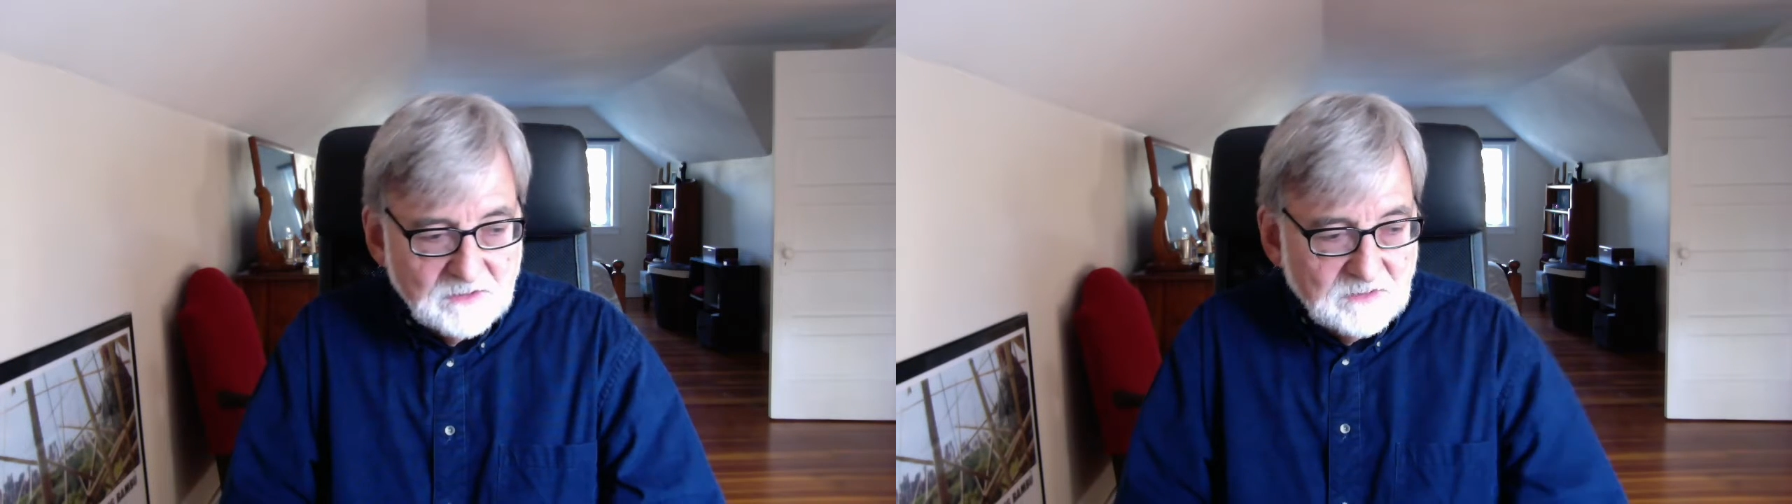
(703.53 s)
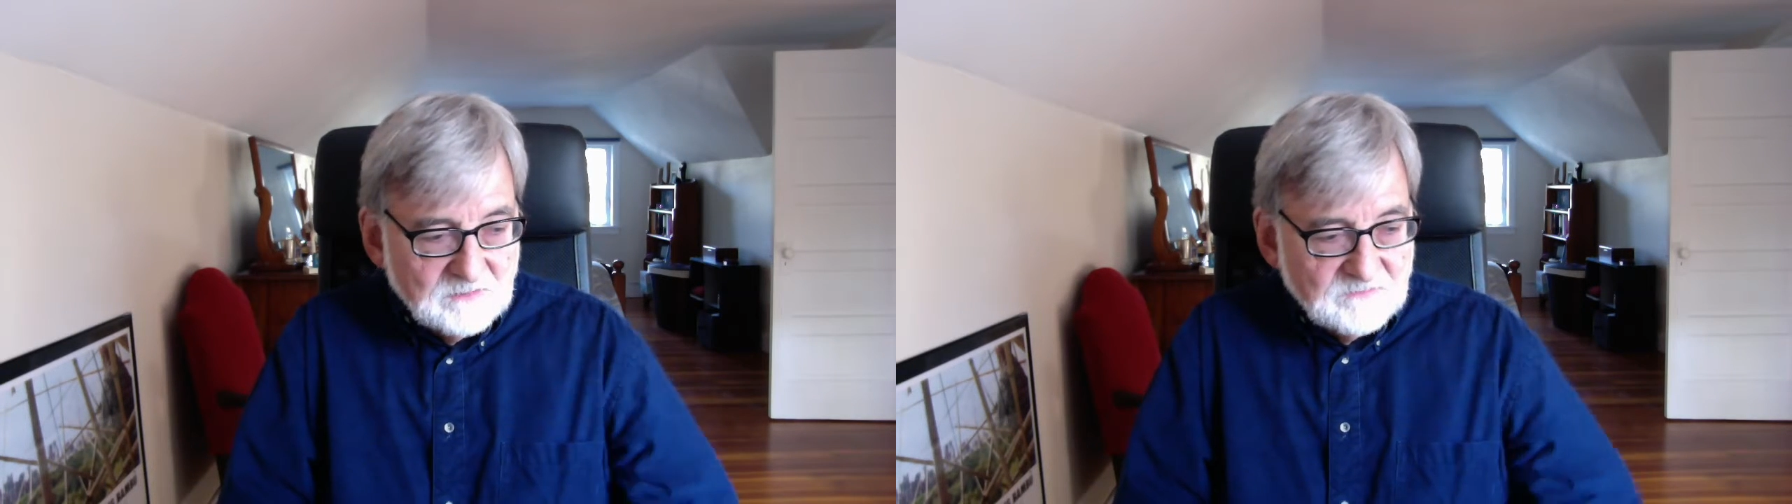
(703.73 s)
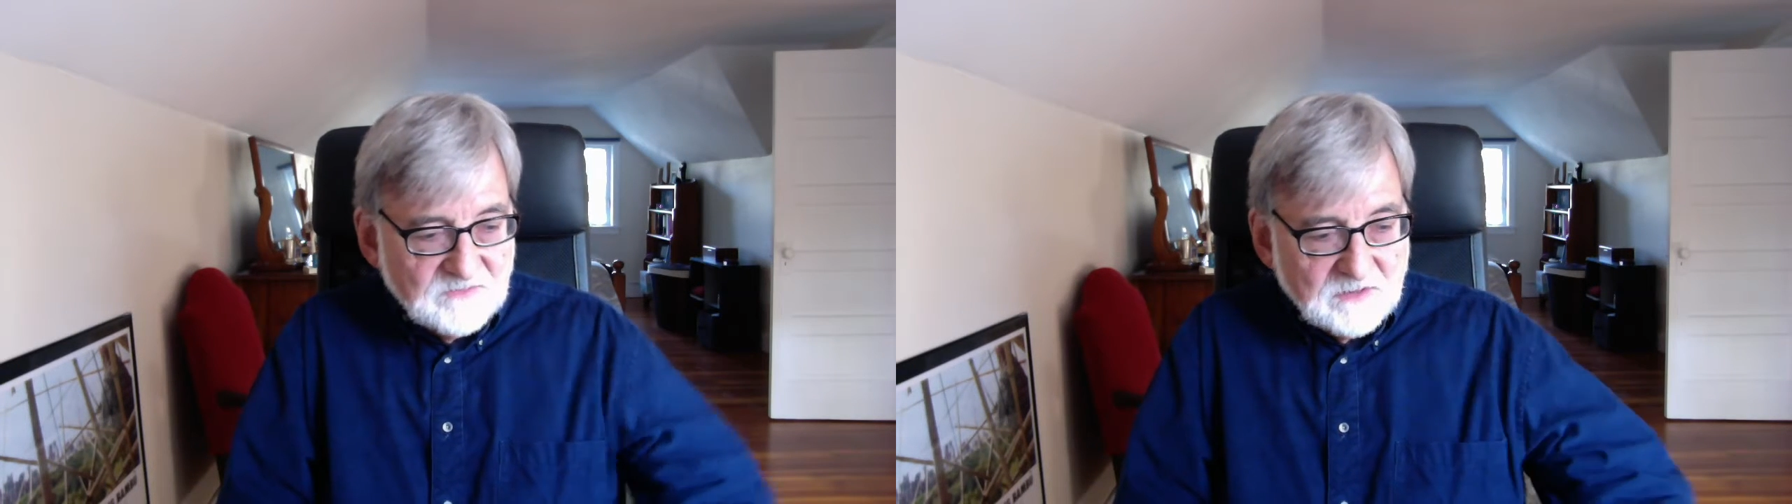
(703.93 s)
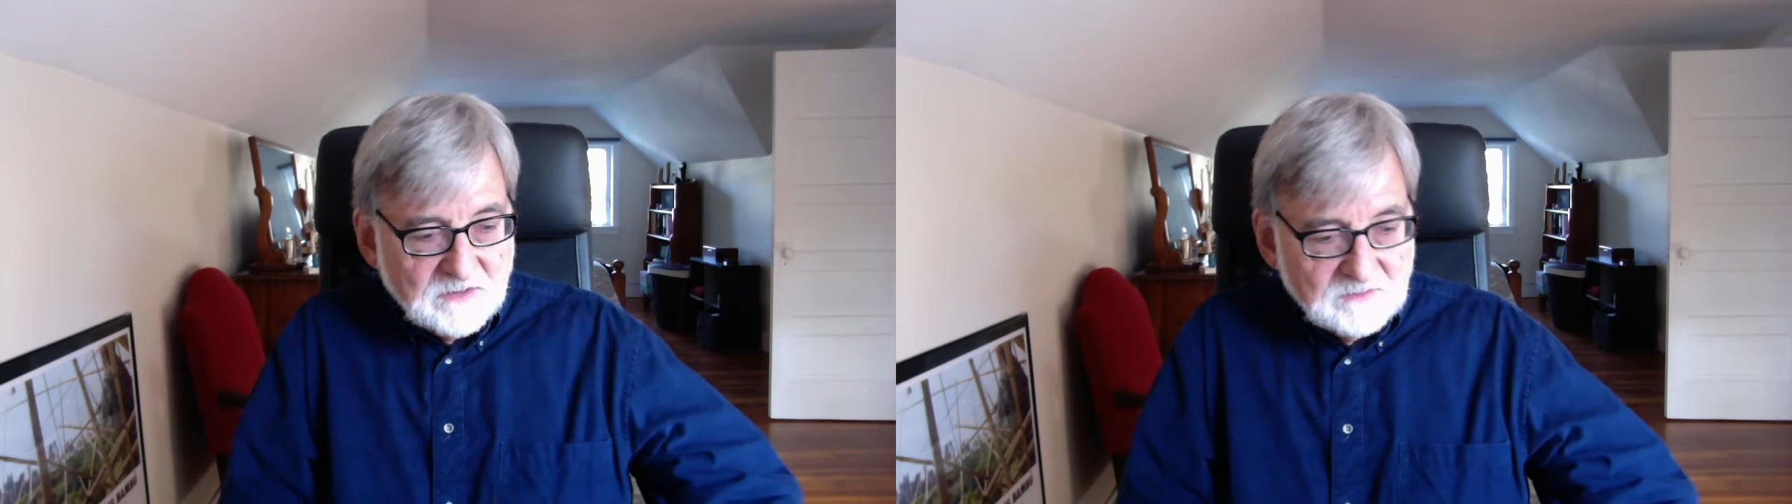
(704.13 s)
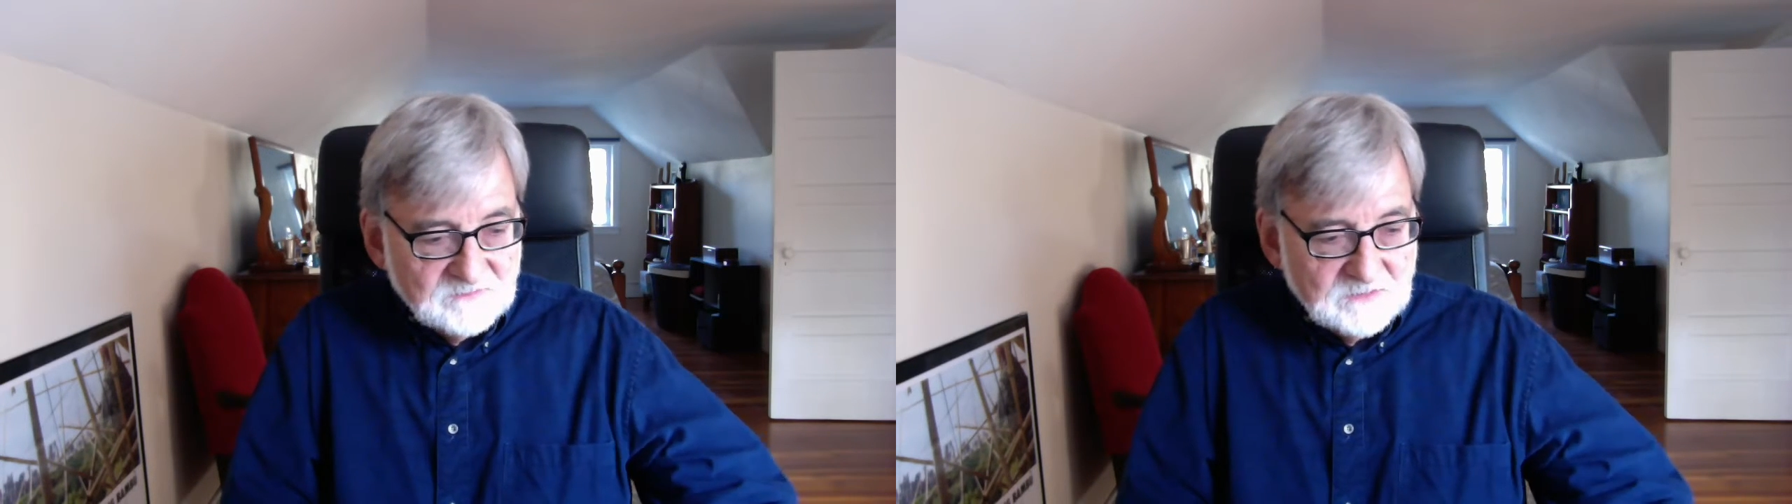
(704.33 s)

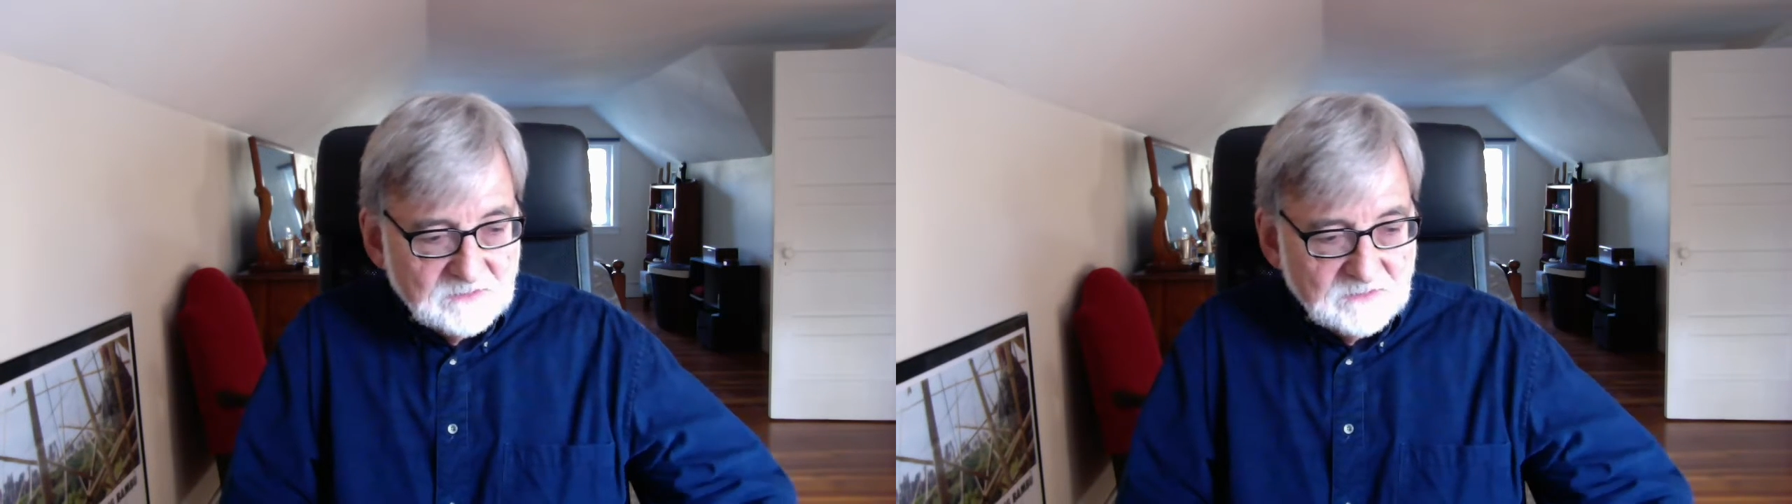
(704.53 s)
involved